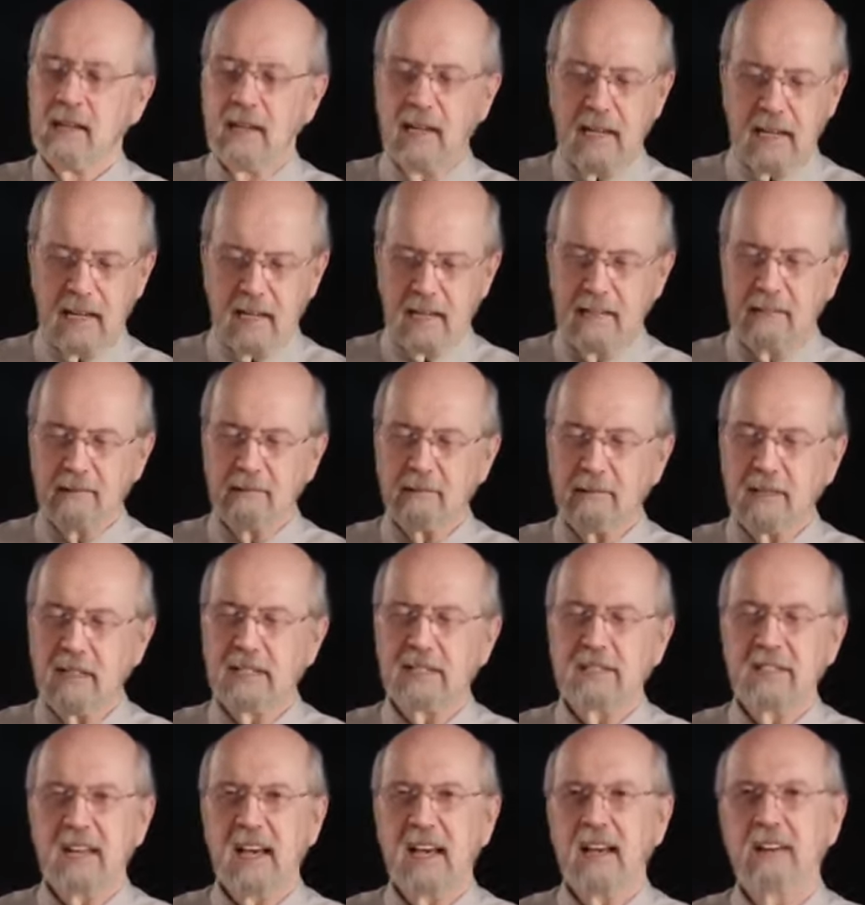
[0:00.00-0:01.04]
And the
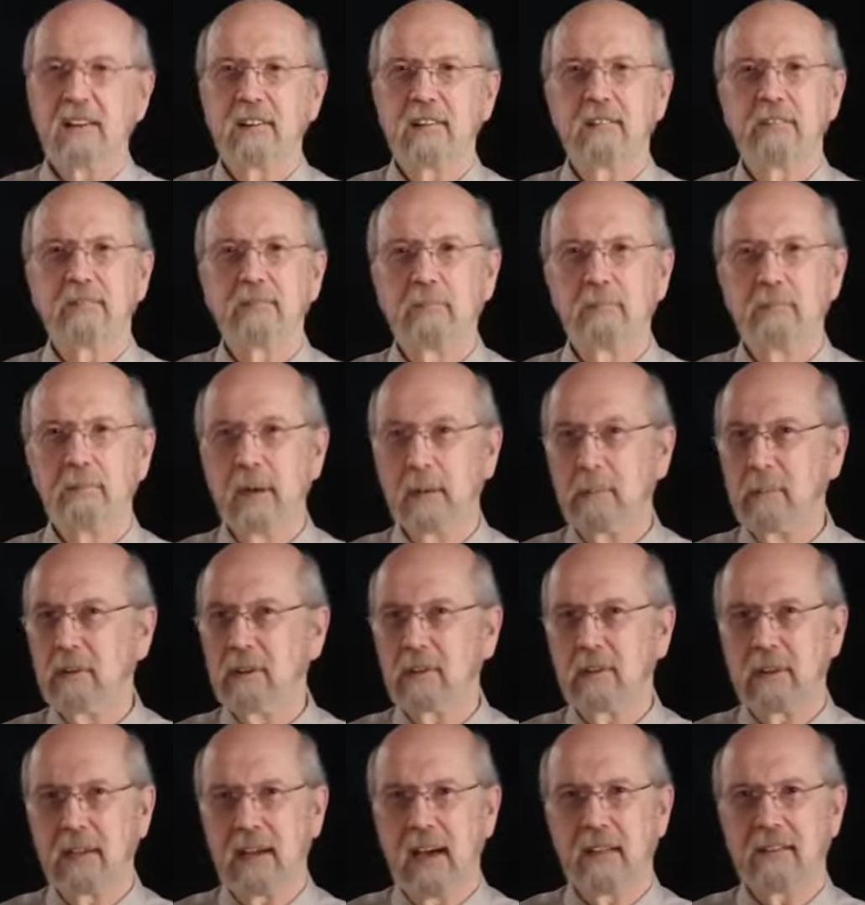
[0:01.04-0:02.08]
standard of
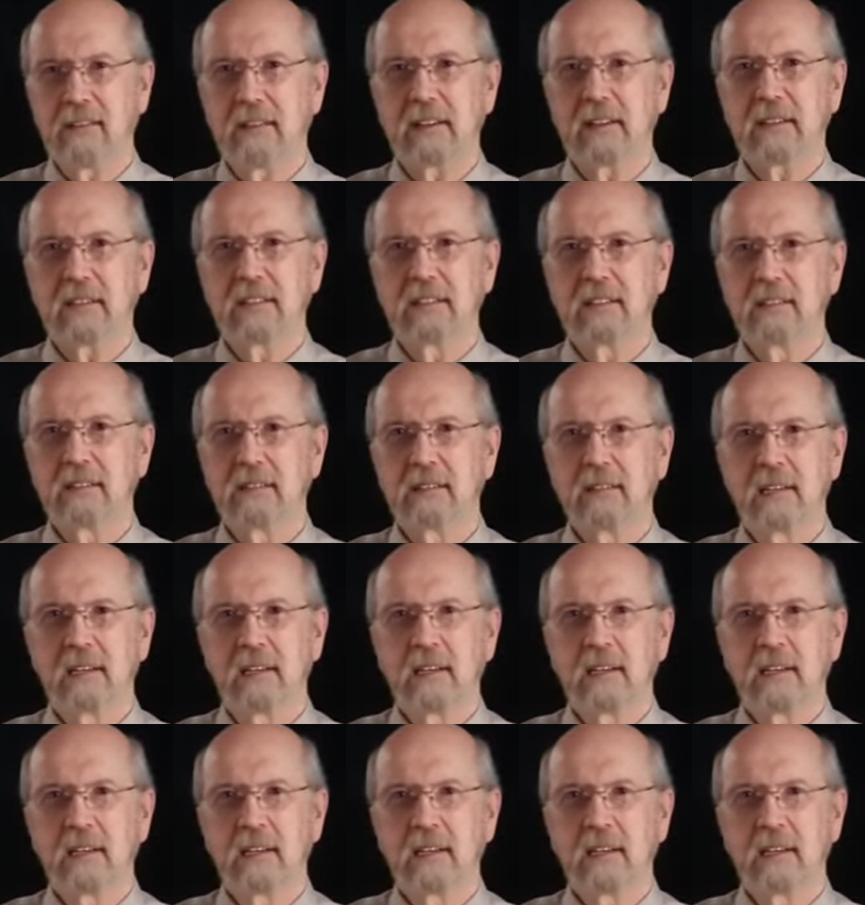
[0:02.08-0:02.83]
biblical ethics